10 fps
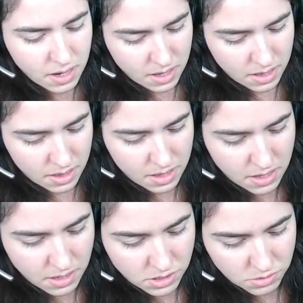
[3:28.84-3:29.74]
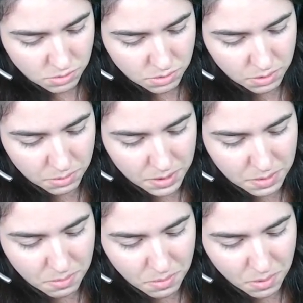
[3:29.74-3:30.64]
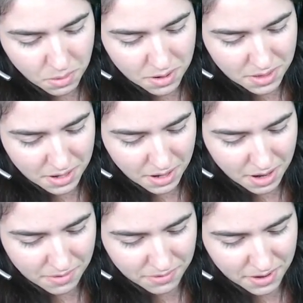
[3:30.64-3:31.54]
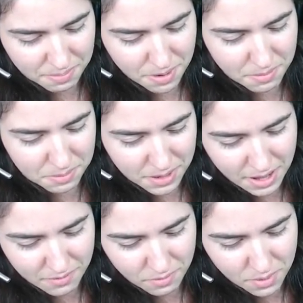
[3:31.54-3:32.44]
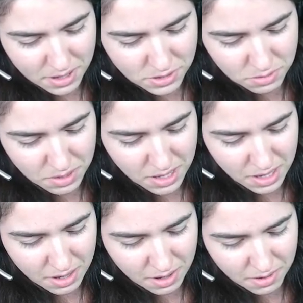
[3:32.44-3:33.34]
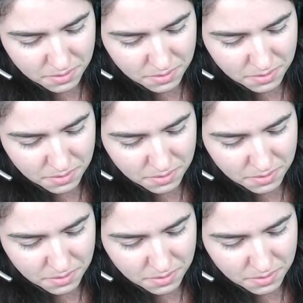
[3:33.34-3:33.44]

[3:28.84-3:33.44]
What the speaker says: This will be more than enough. I probably have way too many here.